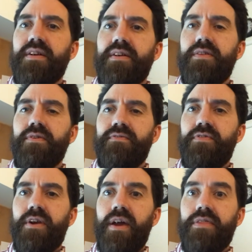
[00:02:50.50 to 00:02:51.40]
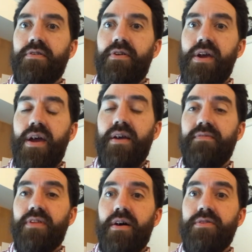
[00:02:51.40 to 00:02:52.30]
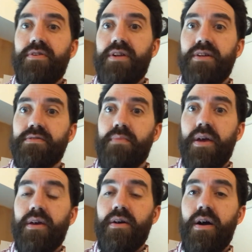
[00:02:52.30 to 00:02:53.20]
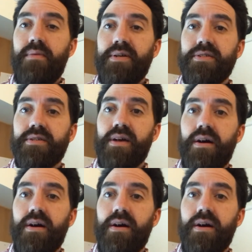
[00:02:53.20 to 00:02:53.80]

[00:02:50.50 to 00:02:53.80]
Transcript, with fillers: going to do it for day 38 of the 100 Days of Making Comics.